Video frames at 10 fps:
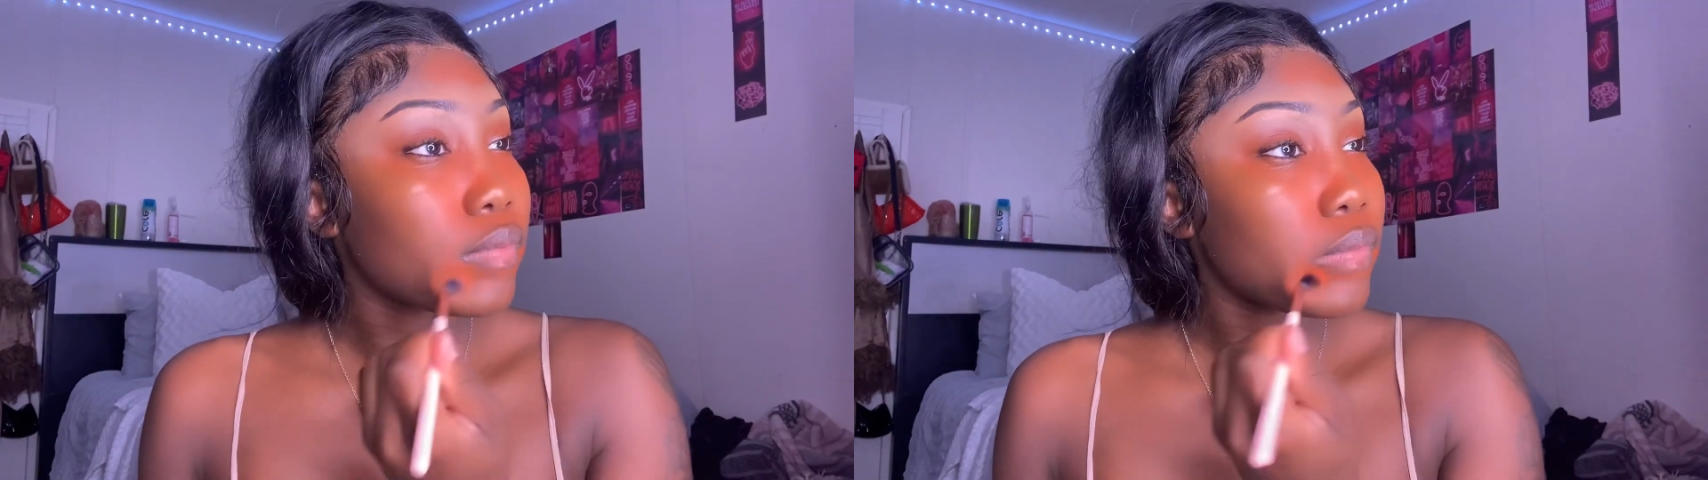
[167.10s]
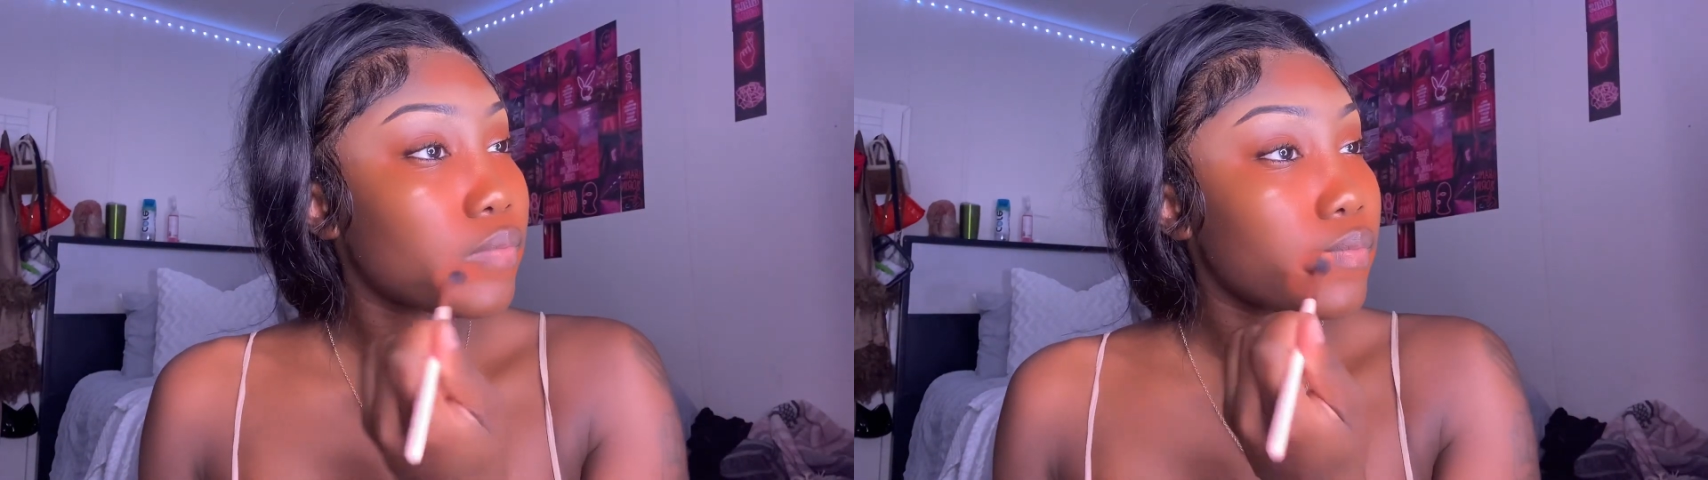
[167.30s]

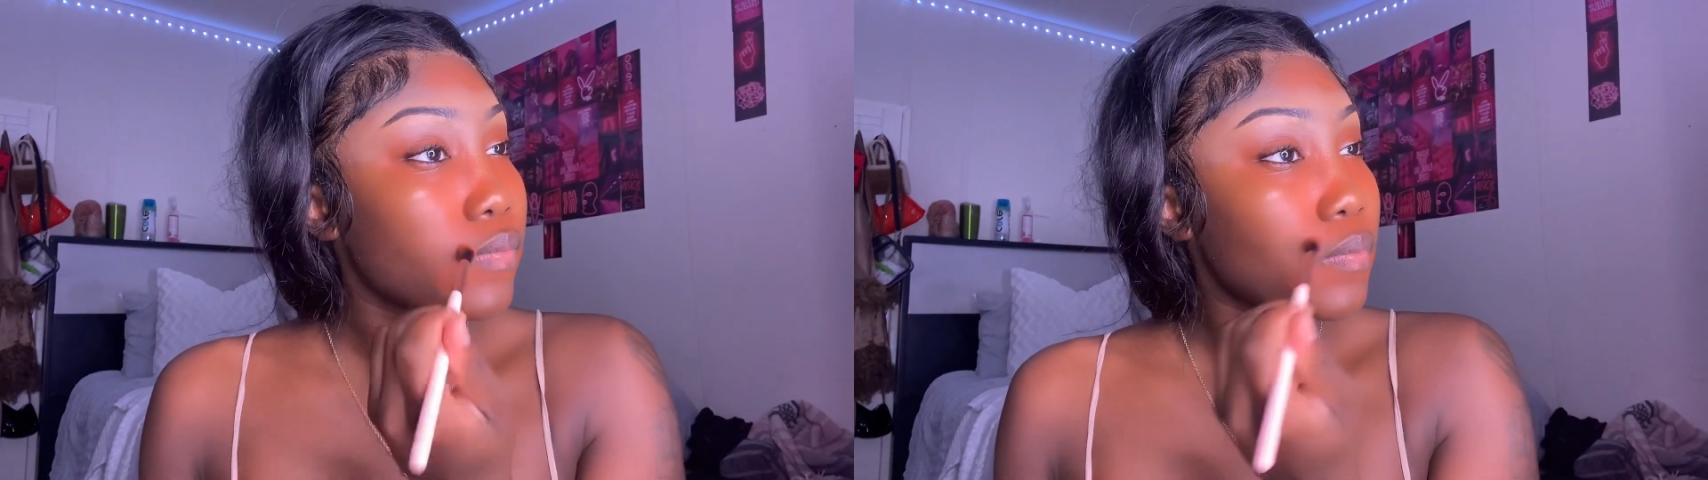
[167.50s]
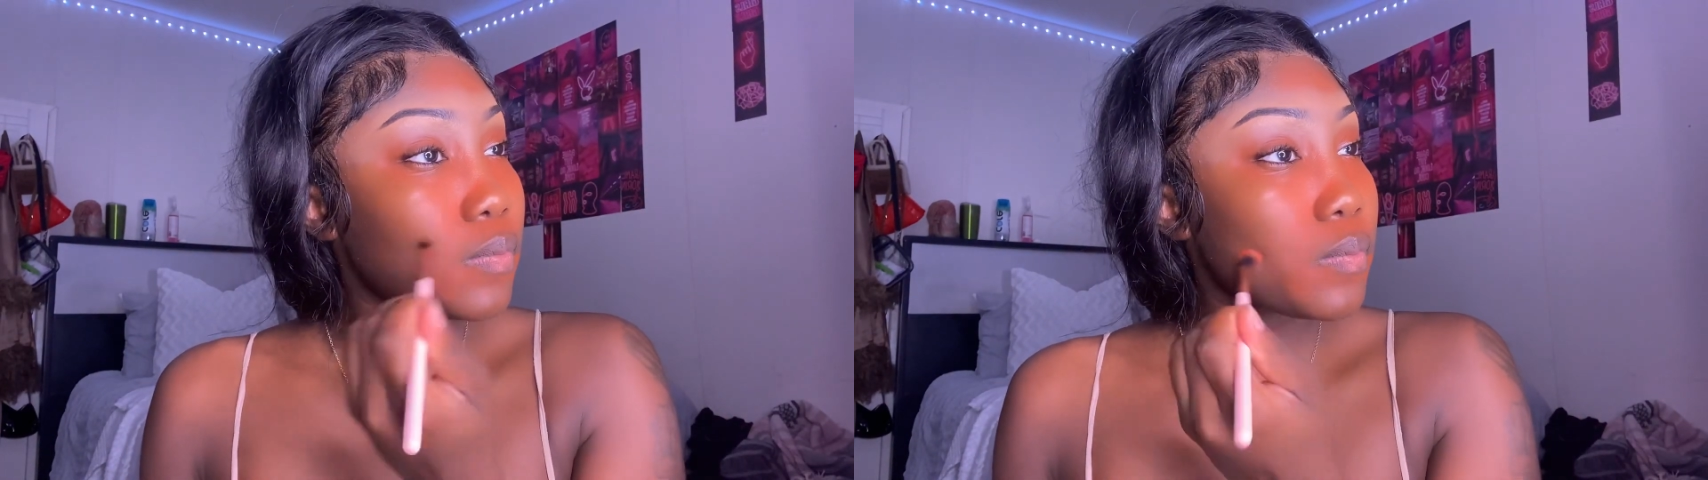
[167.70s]
I
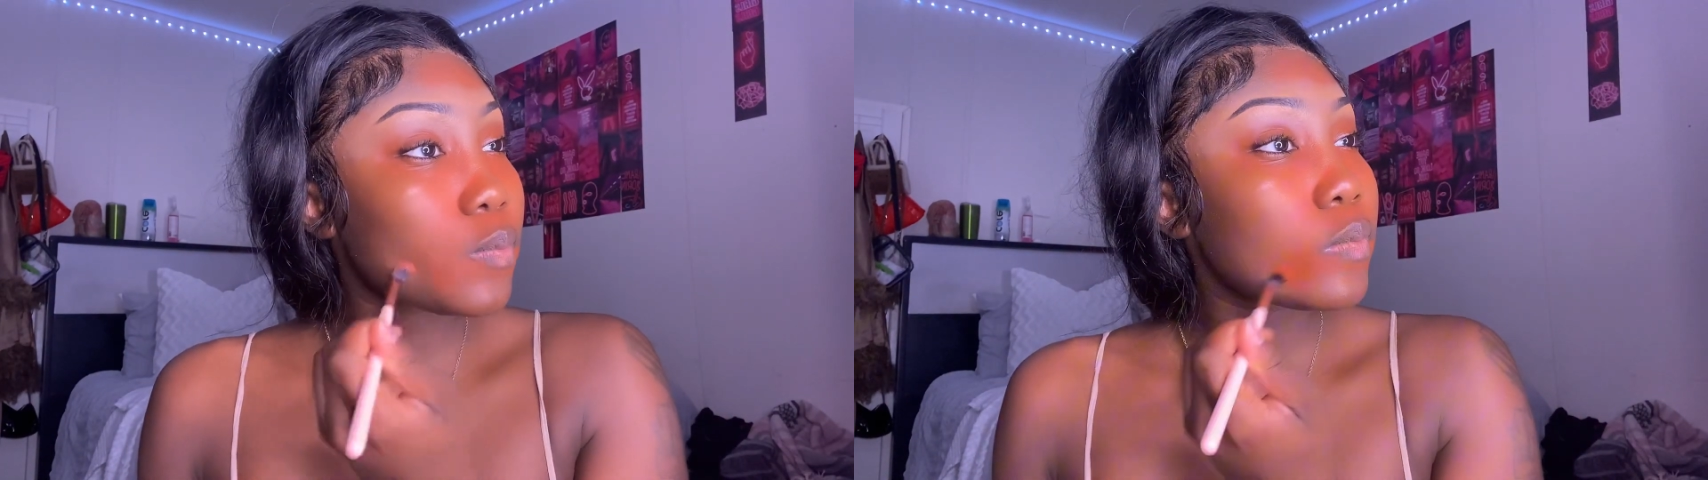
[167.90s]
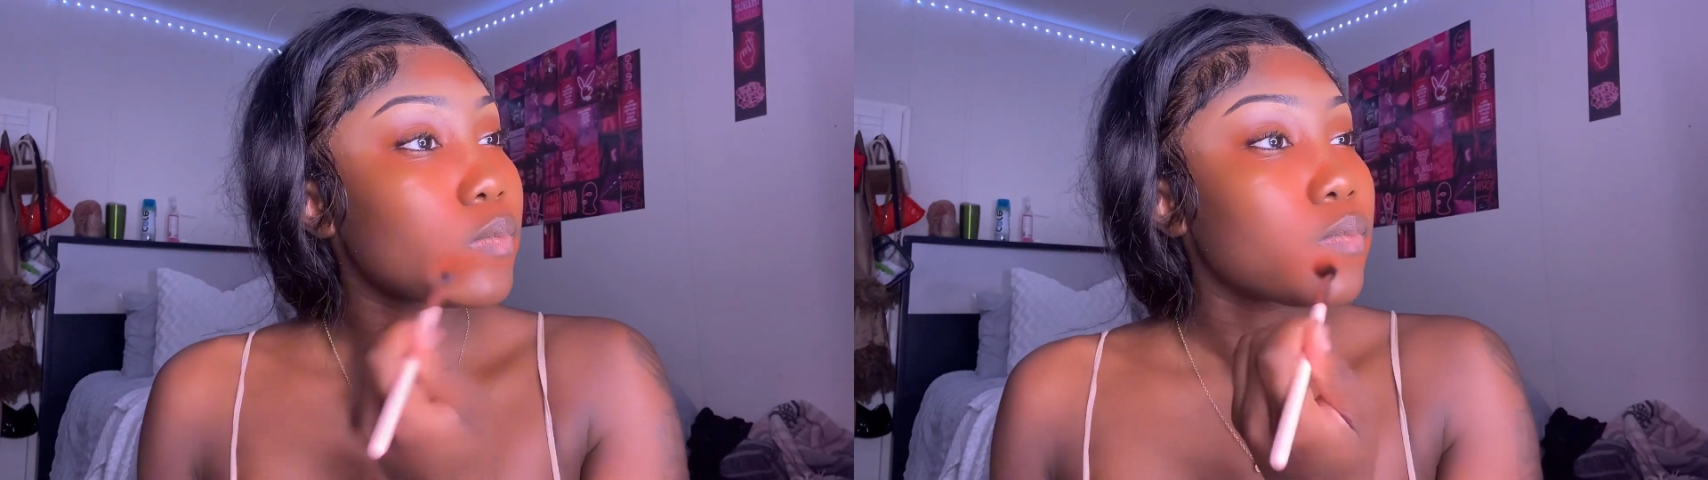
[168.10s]
love
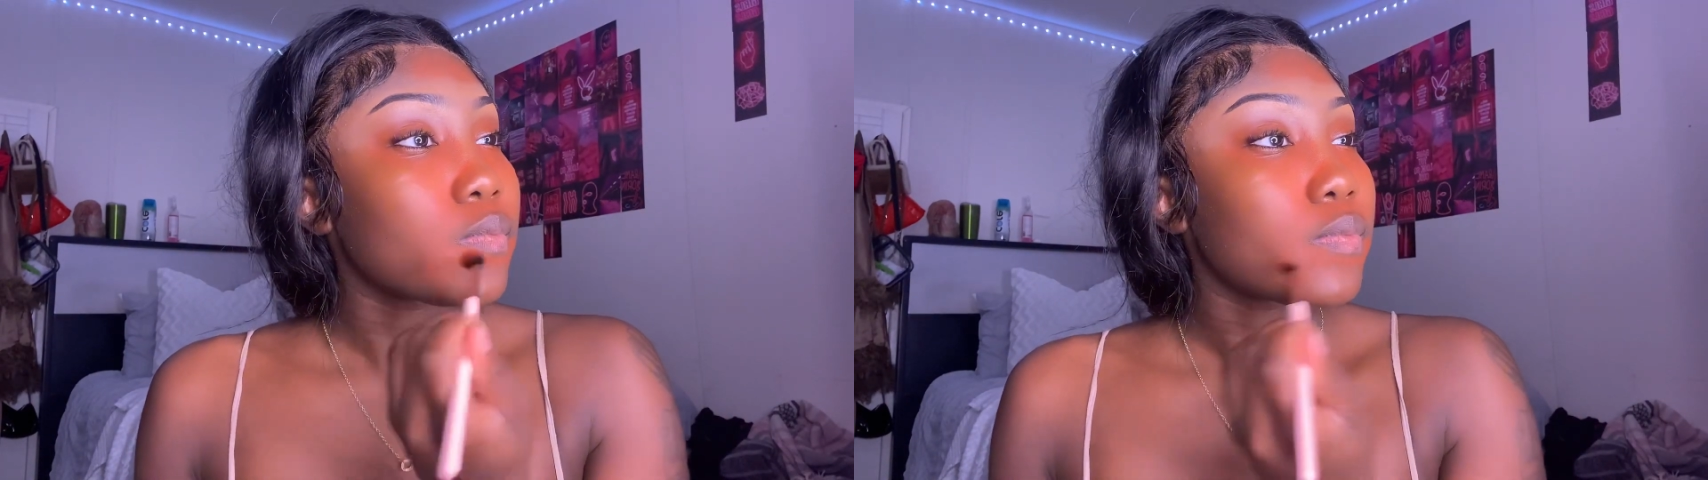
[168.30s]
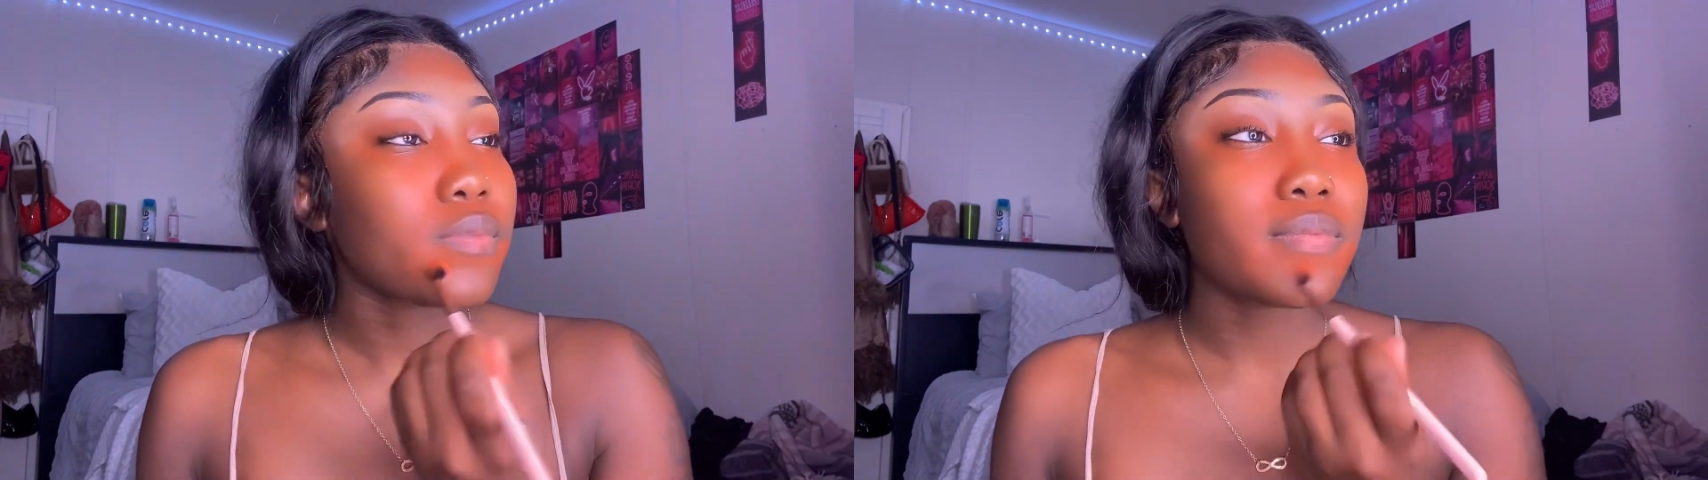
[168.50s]
it
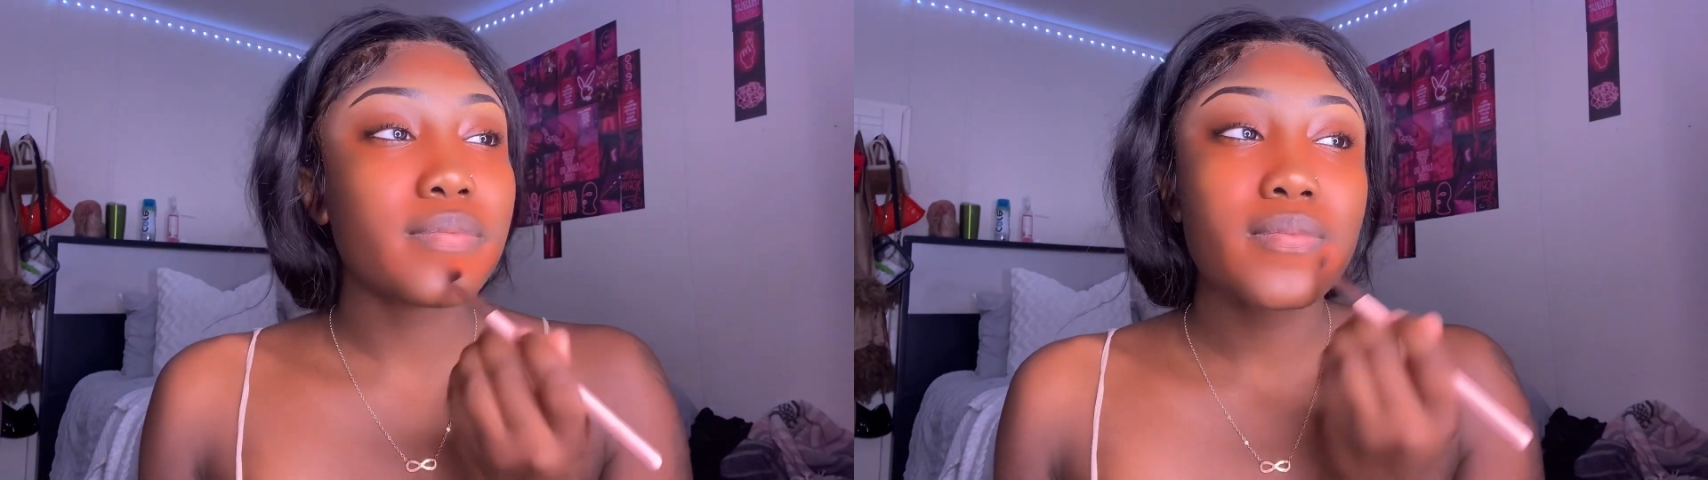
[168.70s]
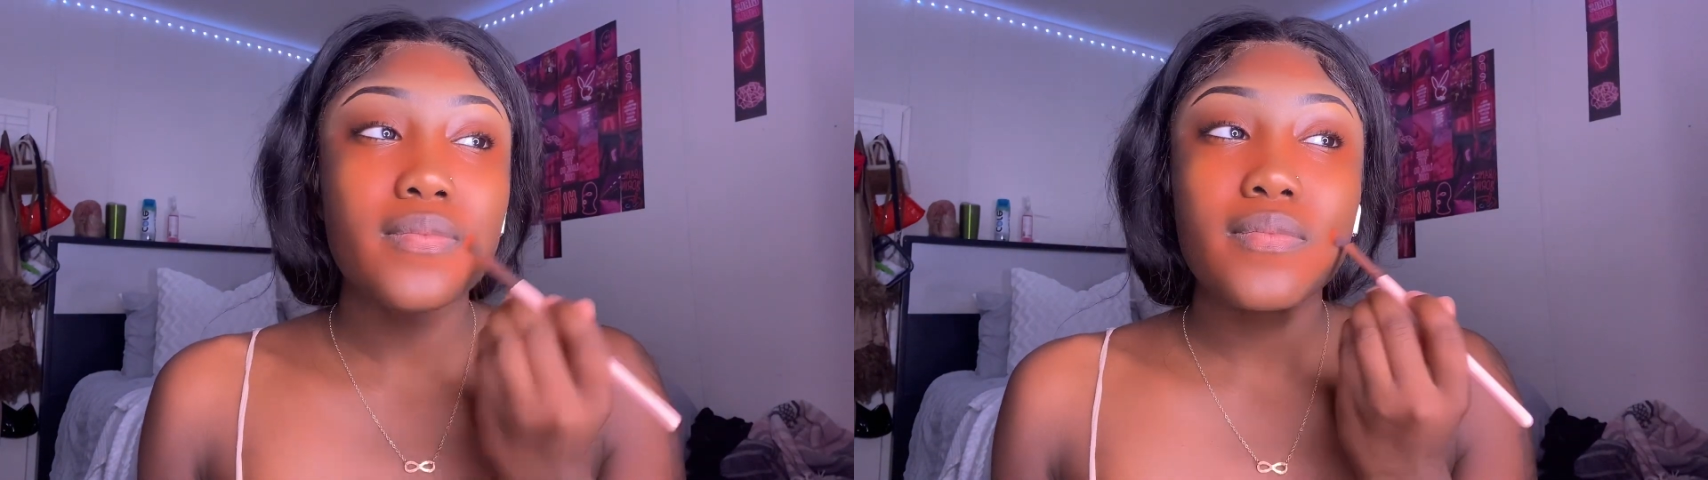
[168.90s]
because I
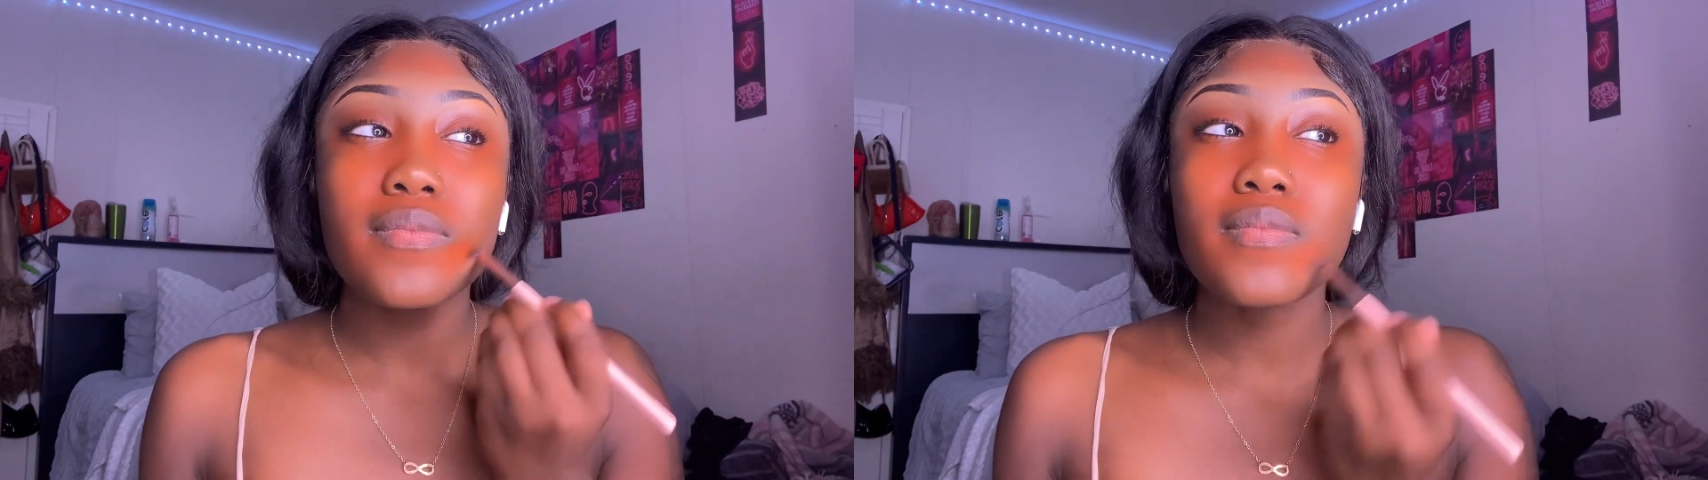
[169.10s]
just